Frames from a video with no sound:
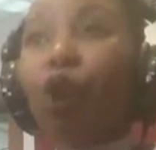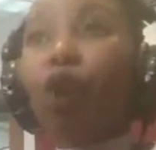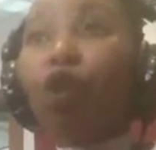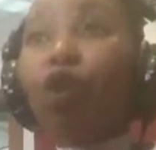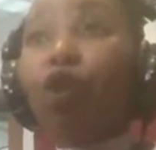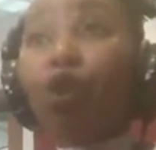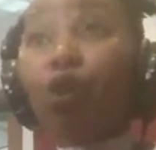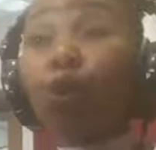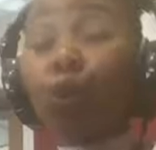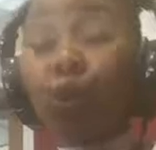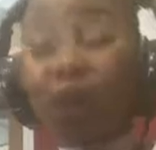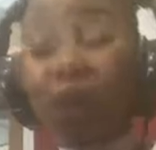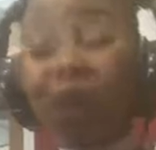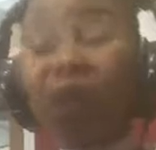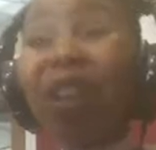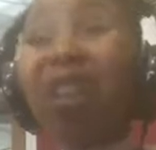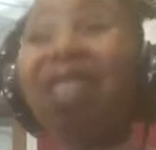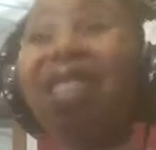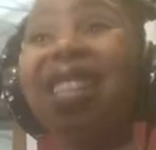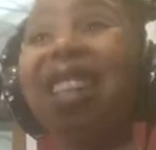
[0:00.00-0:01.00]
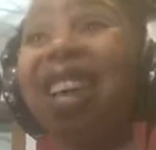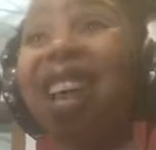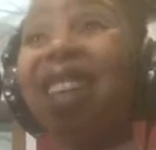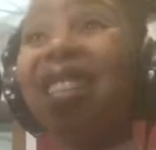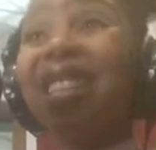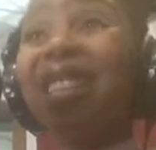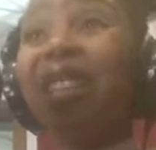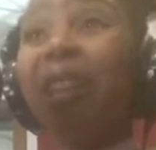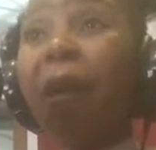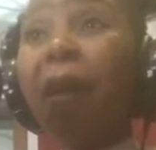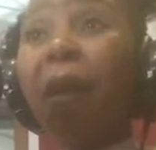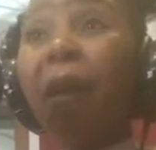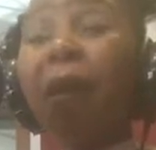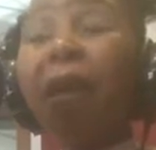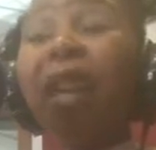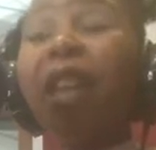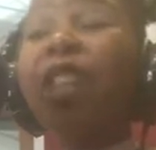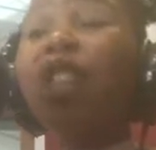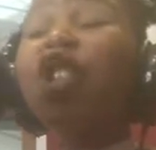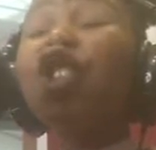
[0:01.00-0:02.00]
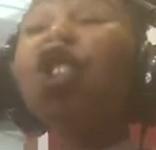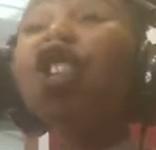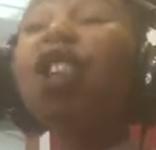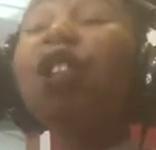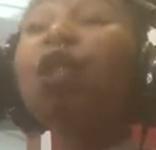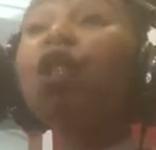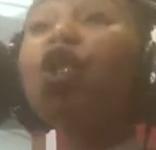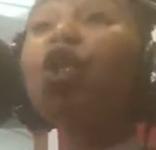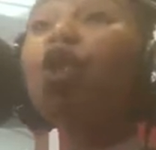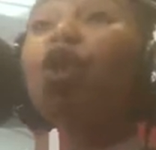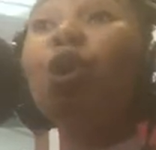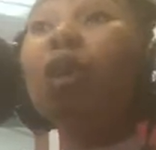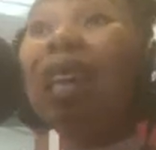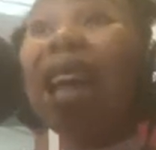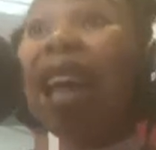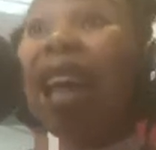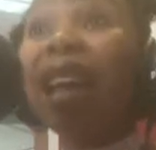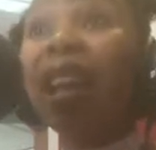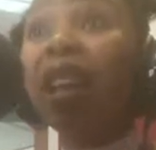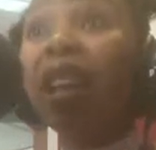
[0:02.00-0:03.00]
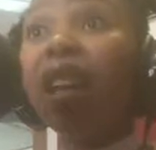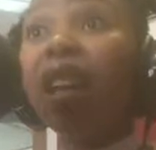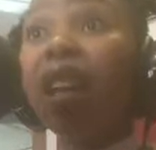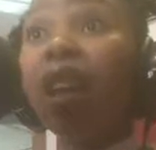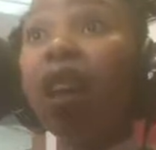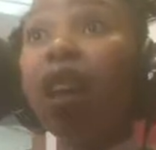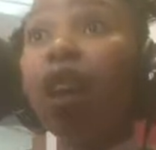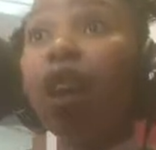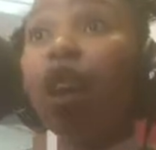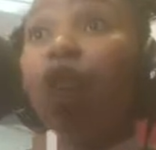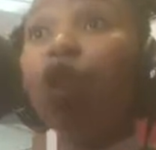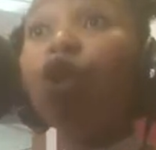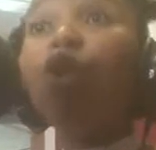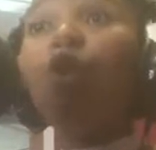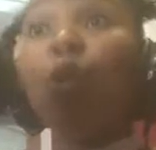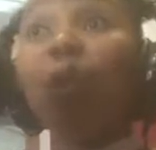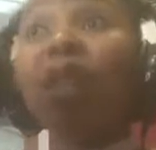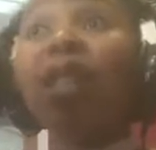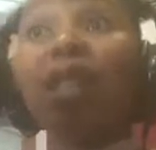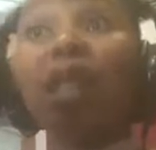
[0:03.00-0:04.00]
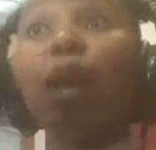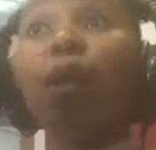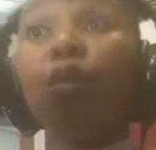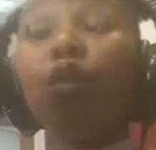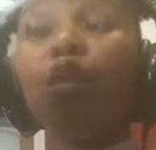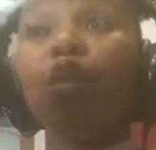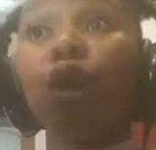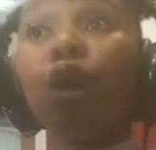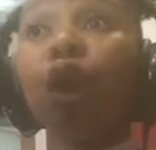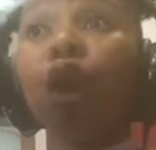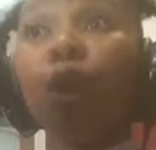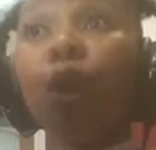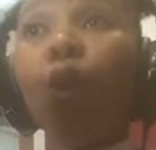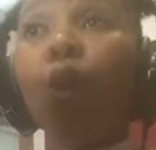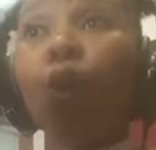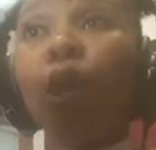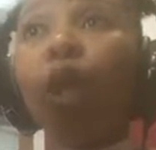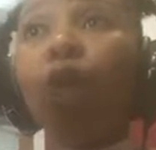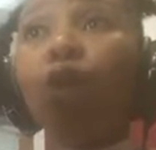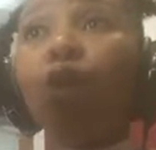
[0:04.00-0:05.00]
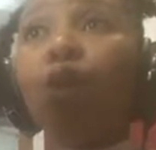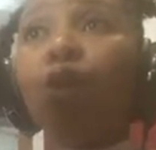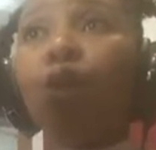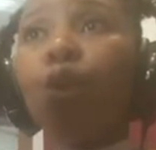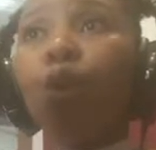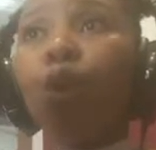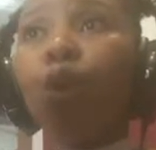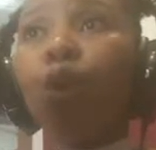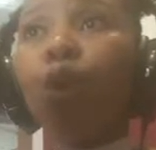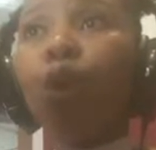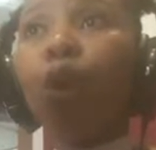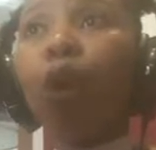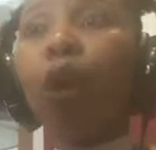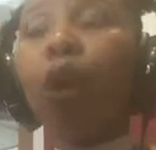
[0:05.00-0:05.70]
go to school, the things he has achieved today, you would say motho enana o kene sekolo.